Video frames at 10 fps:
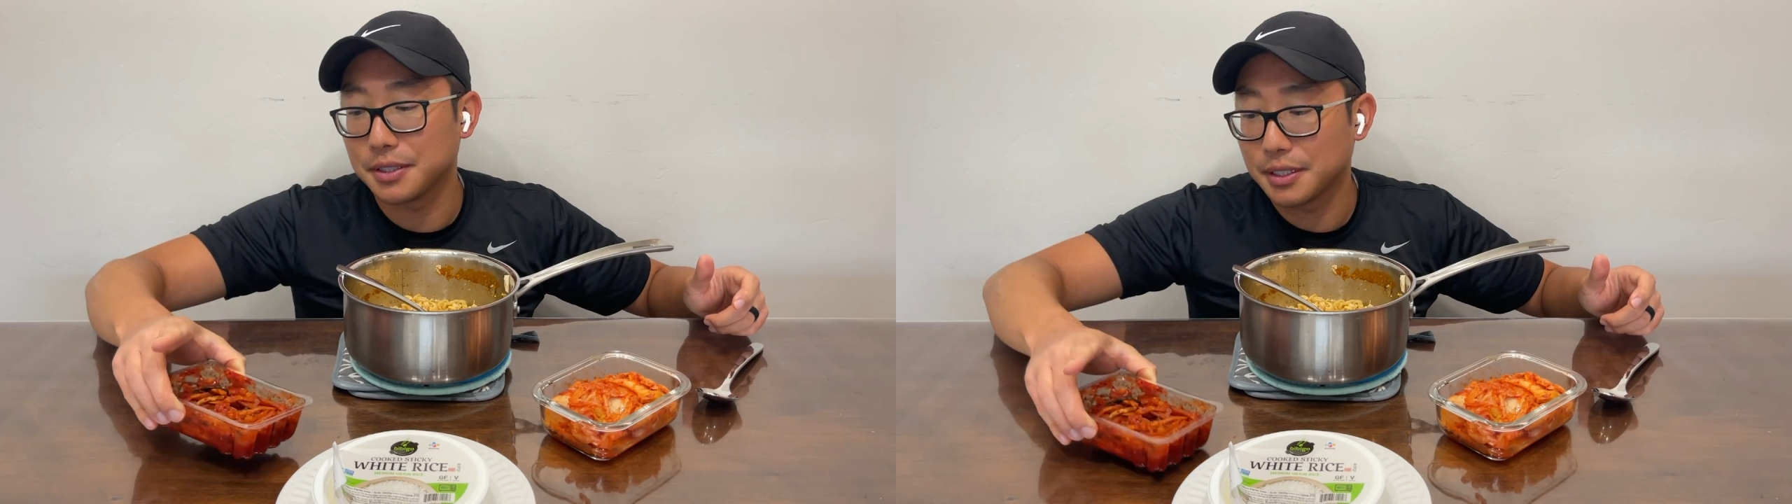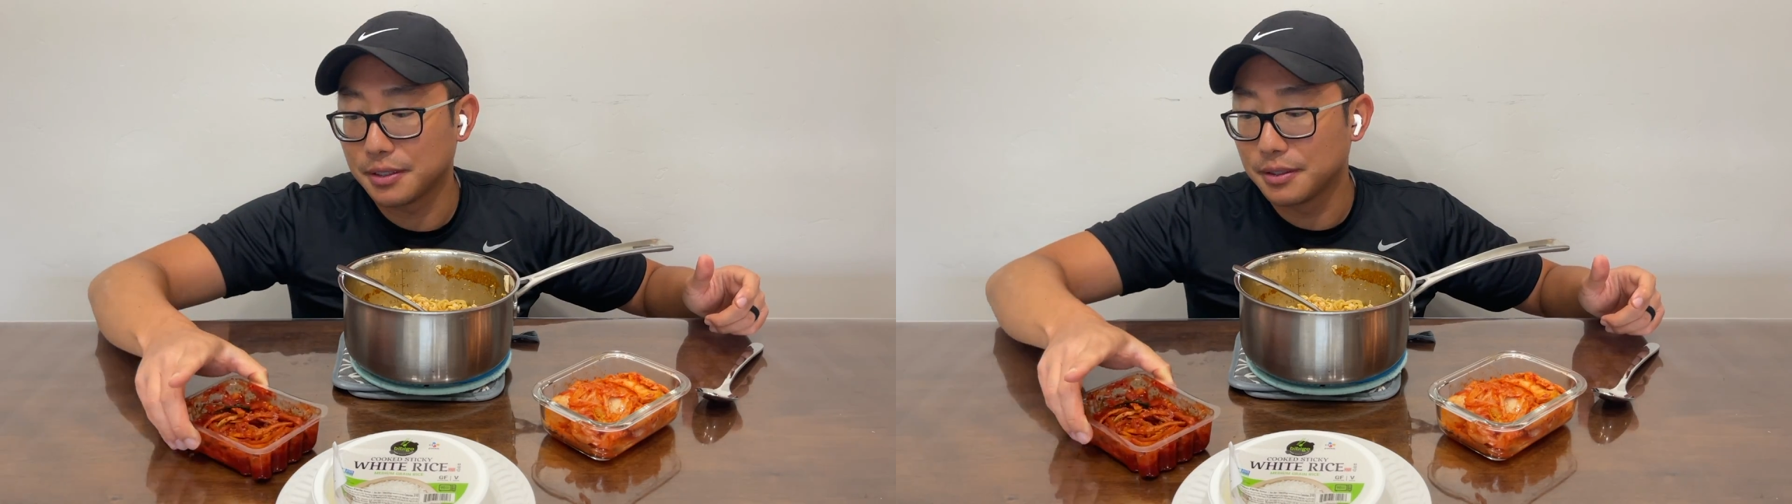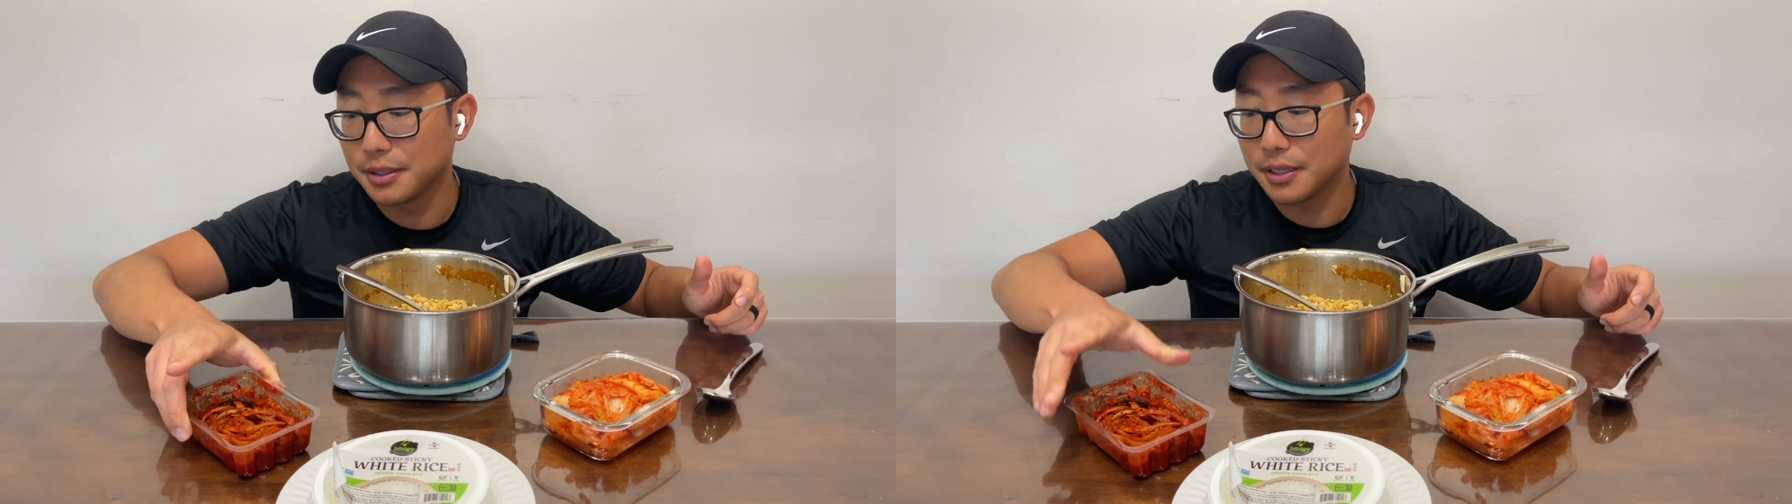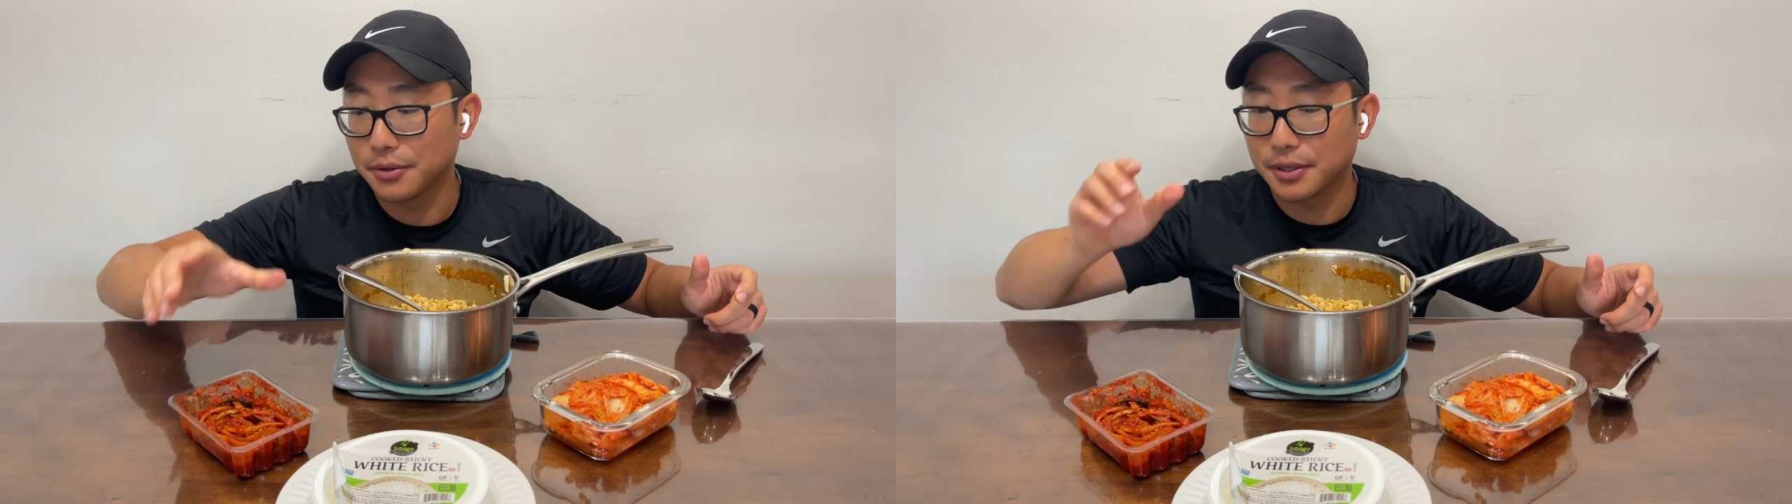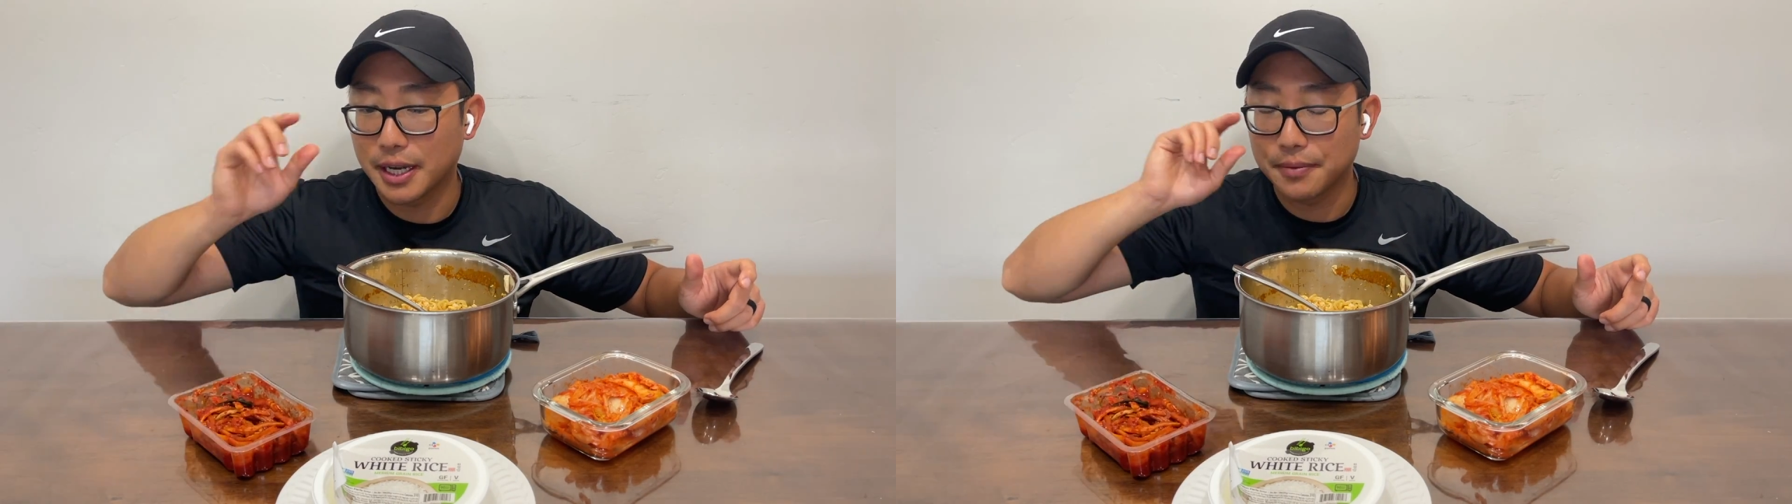and
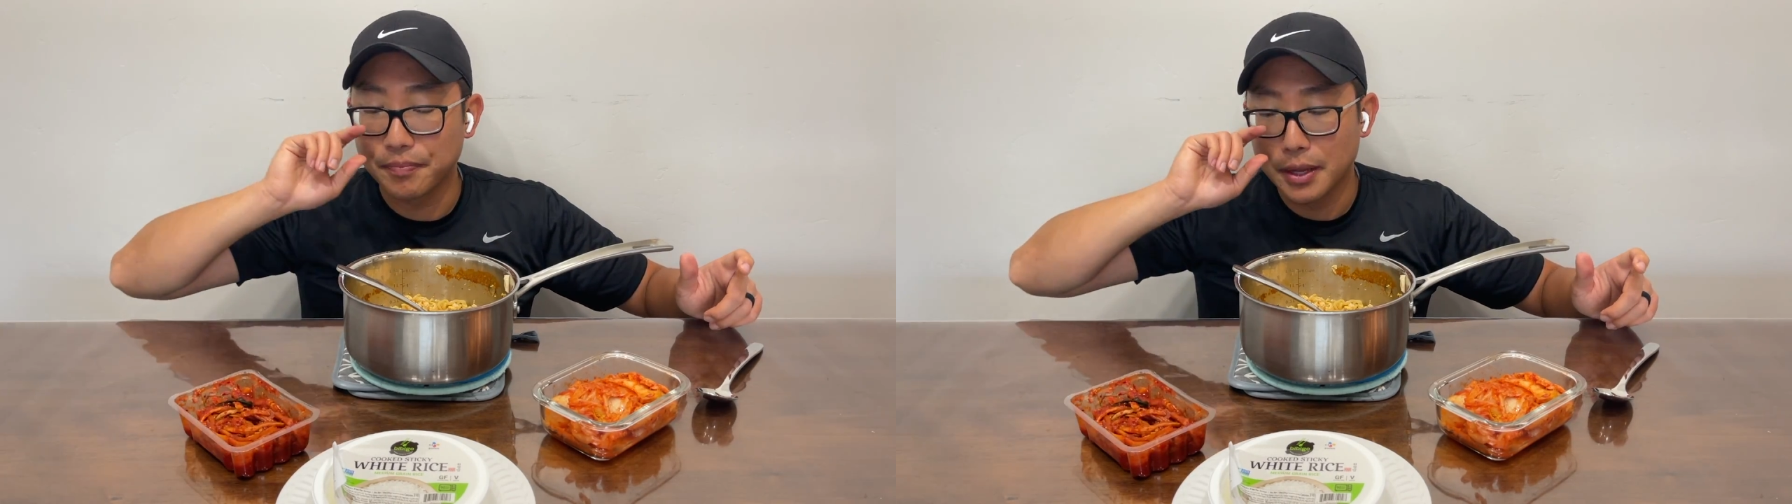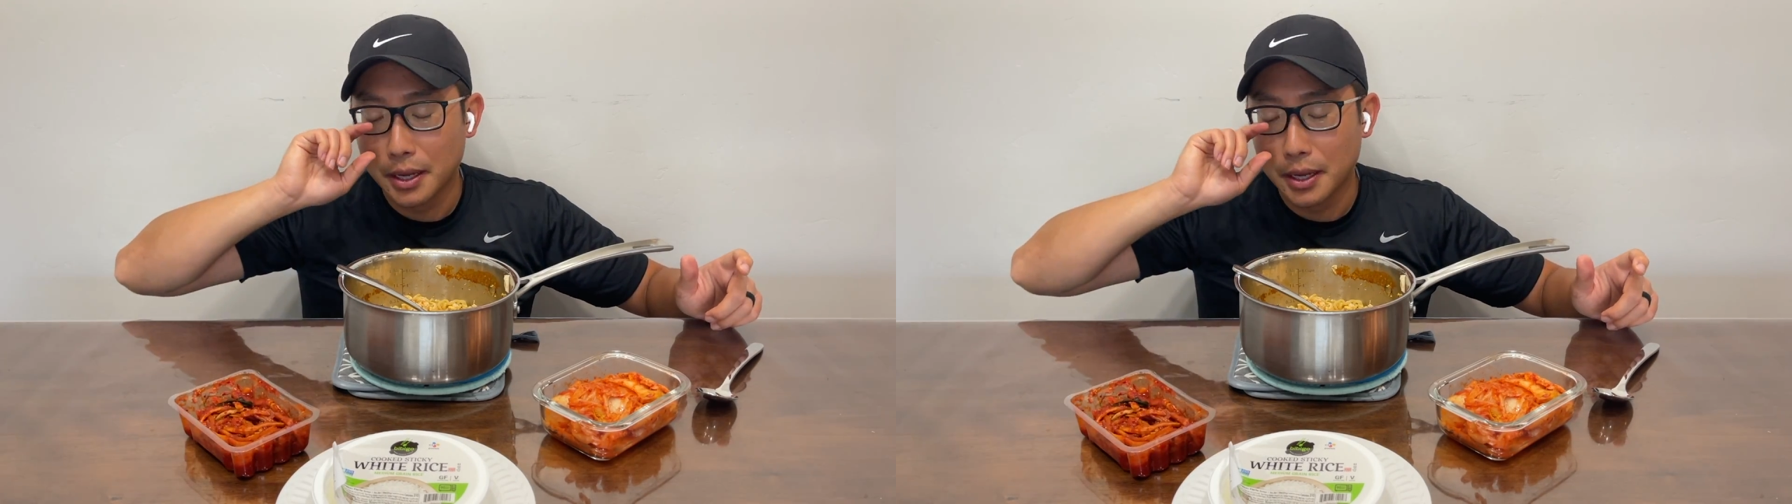all that.